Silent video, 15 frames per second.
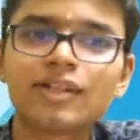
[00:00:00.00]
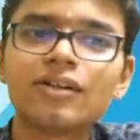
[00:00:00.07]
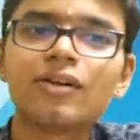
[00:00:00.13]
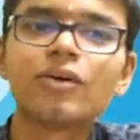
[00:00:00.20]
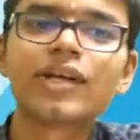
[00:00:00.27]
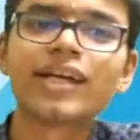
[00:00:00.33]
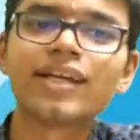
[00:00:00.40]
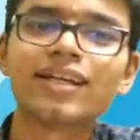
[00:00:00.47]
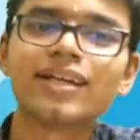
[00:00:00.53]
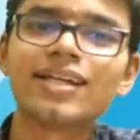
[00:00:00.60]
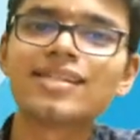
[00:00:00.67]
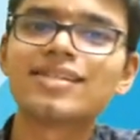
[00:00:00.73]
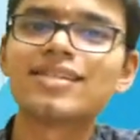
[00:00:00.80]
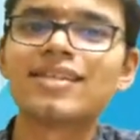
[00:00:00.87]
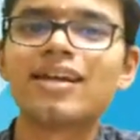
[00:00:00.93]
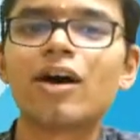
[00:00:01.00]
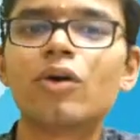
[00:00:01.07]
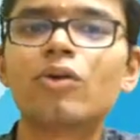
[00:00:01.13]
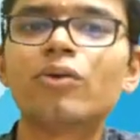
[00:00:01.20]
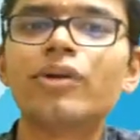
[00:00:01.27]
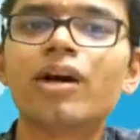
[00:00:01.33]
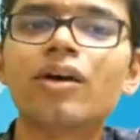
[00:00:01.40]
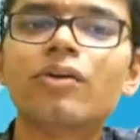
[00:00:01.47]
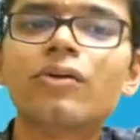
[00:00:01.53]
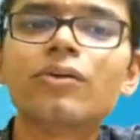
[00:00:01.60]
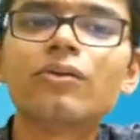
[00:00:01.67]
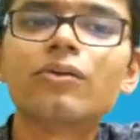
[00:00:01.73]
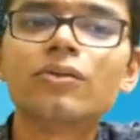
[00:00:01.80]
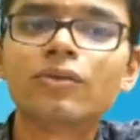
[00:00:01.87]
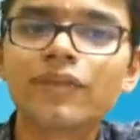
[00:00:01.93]
Okay, let's see how
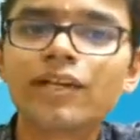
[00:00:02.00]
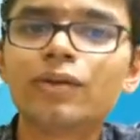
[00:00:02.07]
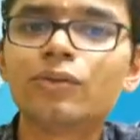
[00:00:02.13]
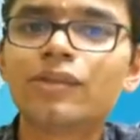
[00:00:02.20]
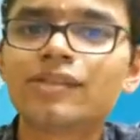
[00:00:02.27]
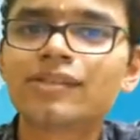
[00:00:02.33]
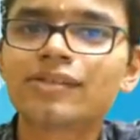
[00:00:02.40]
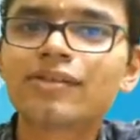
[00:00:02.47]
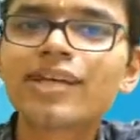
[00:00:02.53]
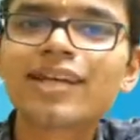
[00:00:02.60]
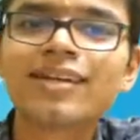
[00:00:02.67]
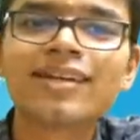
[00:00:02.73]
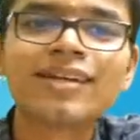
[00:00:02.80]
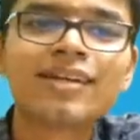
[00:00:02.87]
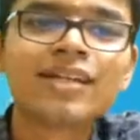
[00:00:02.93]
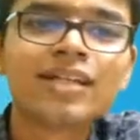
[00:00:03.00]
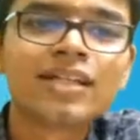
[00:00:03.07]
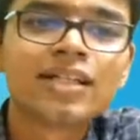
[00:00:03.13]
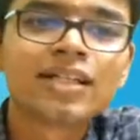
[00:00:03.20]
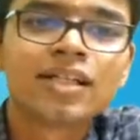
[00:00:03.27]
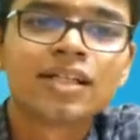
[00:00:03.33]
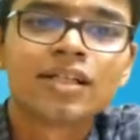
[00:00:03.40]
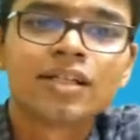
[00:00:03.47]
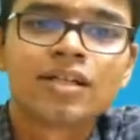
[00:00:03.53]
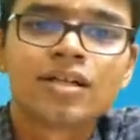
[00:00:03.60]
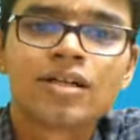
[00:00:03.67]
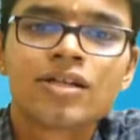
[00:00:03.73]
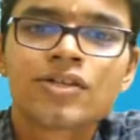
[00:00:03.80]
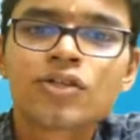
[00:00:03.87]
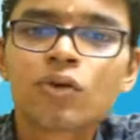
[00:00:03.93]
do we do this. Okay,
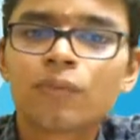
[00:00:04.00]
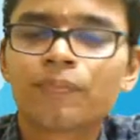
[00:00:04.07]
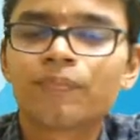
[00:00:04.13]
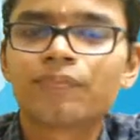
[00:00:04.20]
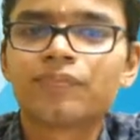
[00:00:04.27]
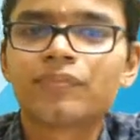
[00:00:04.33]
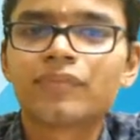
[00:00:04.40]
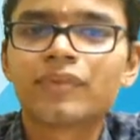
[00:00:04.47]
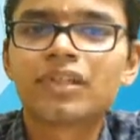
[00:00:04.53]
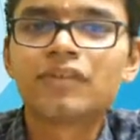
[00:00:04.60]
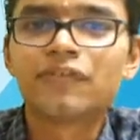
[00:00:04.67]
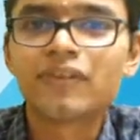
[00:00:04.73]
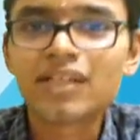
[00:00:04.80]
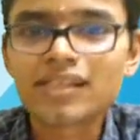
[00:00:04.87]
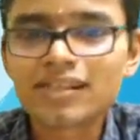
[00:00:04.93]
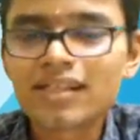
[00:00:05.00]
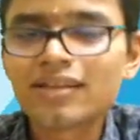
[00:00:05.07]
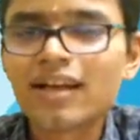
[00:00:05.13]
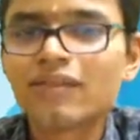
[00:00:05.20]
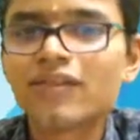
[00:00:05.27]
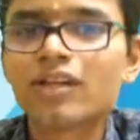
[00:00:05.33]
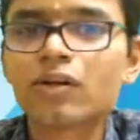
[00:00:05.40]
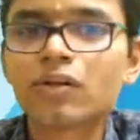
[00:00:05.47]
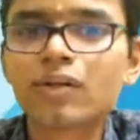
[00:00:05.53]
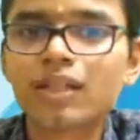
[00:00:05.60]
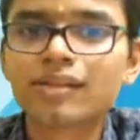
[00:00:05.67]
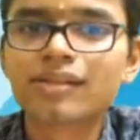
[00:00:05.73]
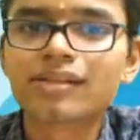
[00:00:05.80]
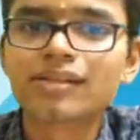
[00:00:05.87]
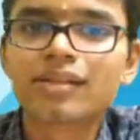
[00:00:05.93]
so the first thing that we
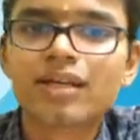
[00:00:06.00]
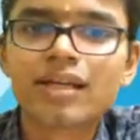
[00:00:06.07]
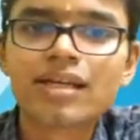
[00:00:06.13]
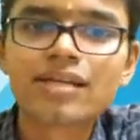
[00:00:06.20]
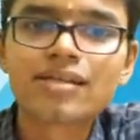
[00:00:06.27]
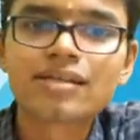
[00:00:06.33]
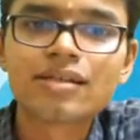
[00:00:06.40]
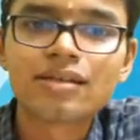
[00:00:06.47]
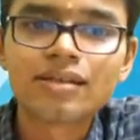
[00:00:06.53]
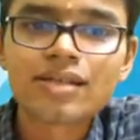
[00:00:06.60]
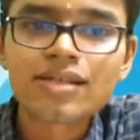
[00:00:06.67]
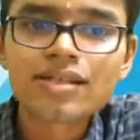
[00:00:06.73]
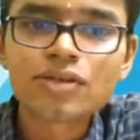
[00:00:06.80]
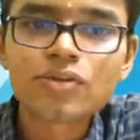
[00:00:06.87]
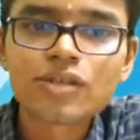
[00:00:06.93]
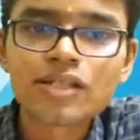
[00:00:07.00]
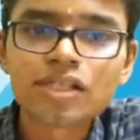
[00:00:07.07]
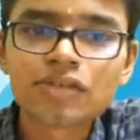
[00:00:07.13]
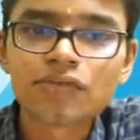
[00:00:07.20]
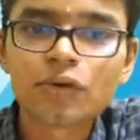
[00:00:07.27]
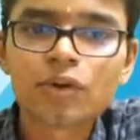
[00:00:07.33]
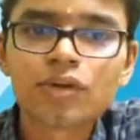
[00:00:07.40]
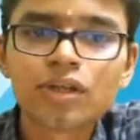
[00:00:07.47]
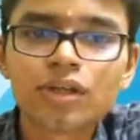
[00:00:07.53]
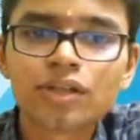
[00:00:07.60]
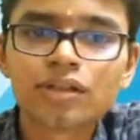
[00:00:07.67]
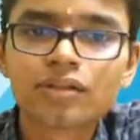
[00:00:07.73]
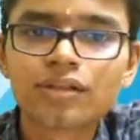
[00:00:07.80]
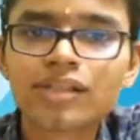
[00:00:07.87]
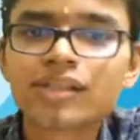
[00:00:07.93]
notice is this is 264,
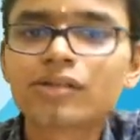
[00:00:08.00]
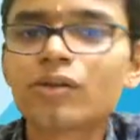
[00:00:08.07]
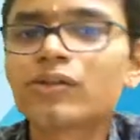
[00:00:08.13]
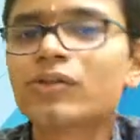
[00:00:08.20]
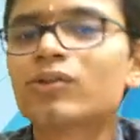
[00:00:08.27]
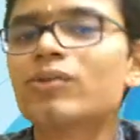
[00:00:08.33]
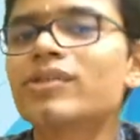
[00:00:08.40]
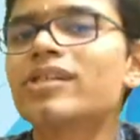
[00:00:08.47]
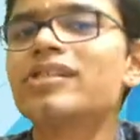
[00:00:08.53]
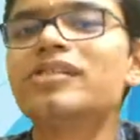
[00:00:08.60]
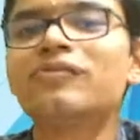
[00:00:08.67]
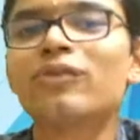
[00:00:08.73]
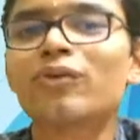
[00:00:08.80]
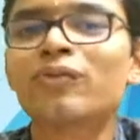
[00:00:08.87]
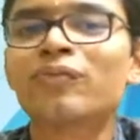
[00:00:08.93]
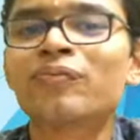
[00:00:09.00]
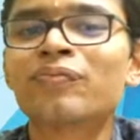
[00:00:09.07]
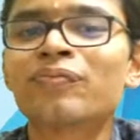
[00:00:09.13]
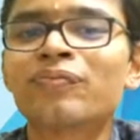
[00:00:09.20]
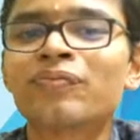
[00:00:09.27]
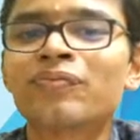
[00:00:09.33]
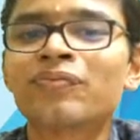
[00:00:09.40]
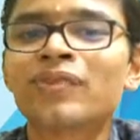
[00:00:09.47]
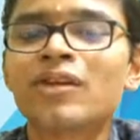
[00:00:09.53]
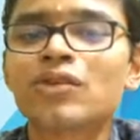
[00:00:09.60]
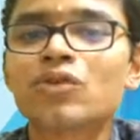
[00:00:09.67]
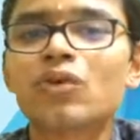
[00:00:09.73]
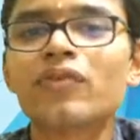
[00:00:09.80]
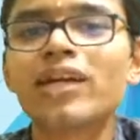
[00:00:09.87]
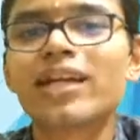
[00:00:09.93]
this is also 264,
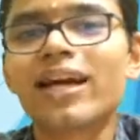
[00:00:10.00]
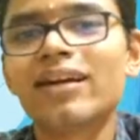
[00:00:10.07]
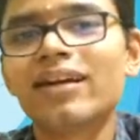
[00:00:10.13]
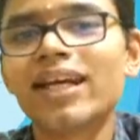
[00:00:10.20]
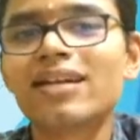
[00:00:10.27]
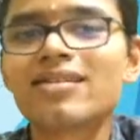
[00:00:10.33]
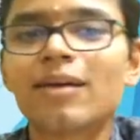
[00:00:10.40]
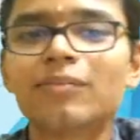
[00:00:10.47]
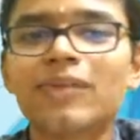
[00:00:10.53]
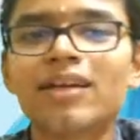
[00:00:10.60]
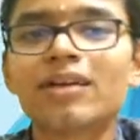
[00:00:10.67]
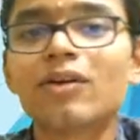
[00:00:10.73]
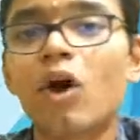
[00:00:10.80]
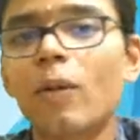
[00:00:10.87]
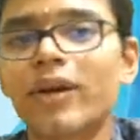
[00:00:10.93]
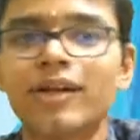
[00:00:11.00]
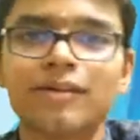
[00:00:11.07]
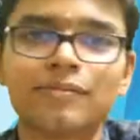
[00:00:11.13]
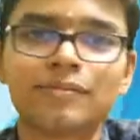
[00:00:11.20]
so we can take something common,